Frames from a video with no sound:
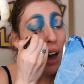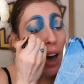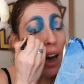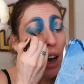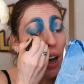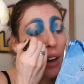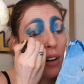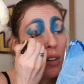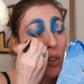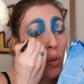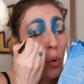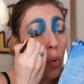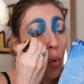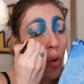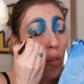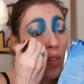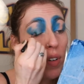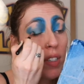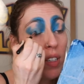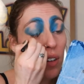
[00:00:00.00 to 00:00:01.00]
and all
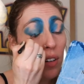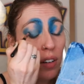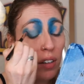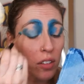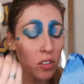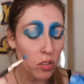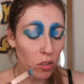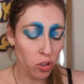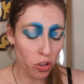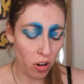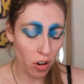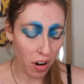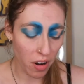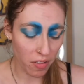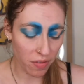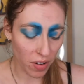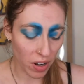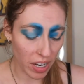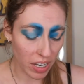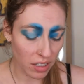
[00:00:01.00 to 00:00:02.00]
of a sudden you're trying to
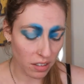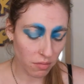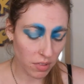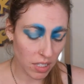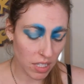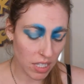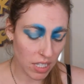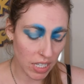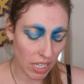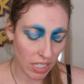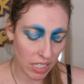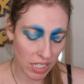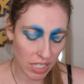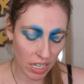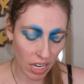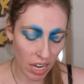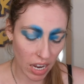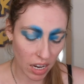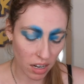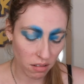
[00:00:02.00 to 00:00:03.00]
fight
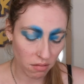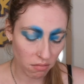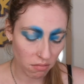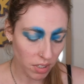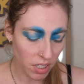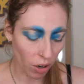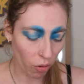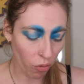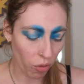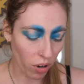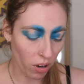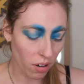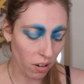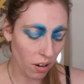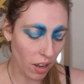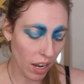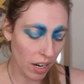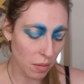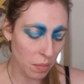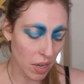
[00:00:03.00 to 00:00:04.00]
16 different
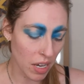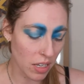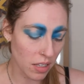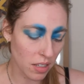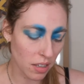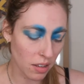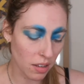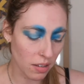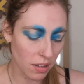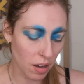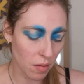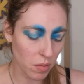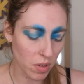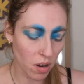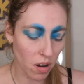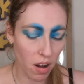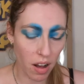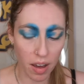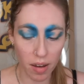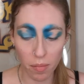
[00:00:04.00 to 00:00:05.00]
enemies at the same
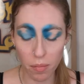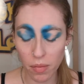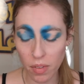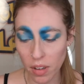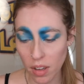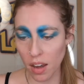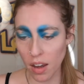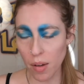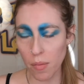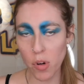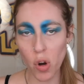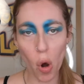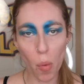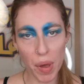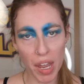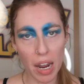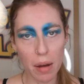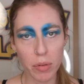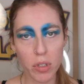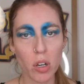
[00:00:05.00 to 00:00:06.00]
time, not
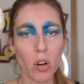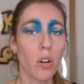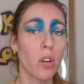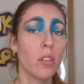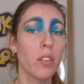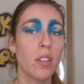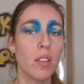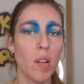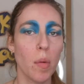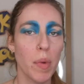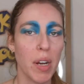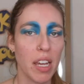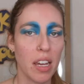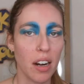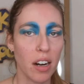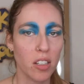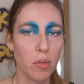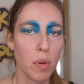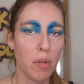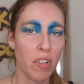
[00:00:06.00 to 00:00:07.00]
being able to lock onto somebody
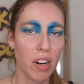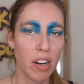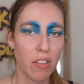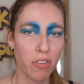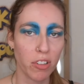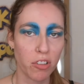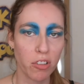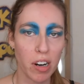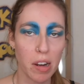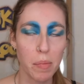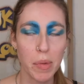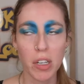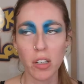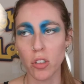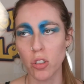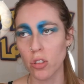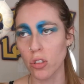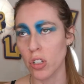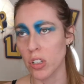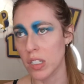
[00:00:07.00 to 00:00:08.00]
can actually be really frustrating because
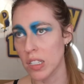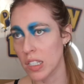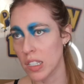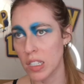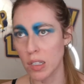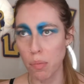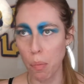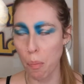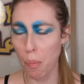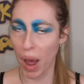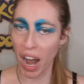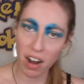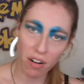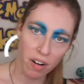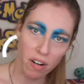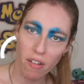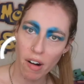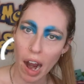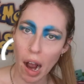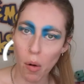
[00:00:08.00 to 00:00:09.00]
you're just spannering
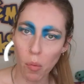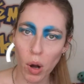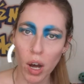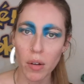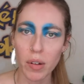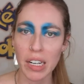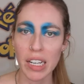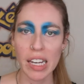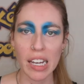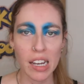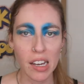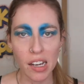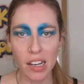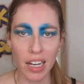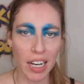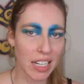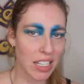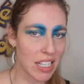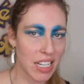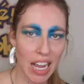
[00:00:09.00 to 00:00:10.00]
around wildly,
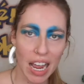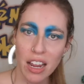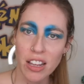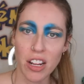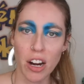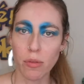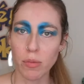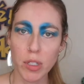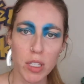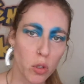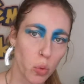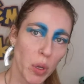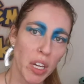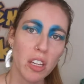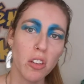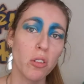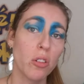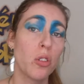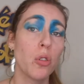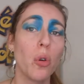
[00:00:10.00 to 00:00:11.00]
you know,
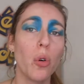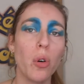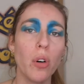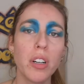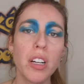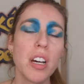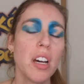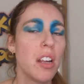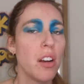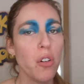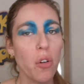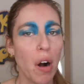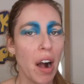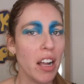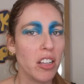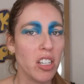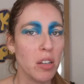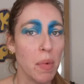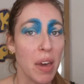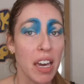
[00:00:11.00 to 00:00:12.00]
swinging your sword, not
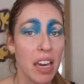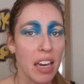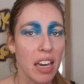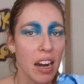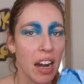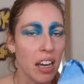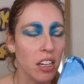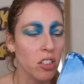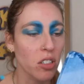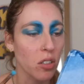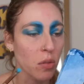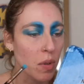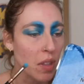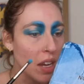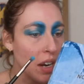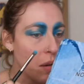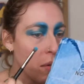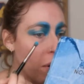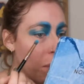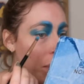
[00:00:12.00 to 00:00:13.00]
actually making connections with
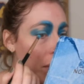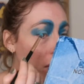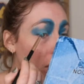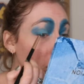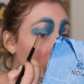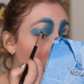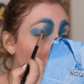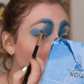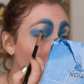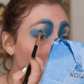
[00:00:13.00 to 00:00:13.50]
anyone because you're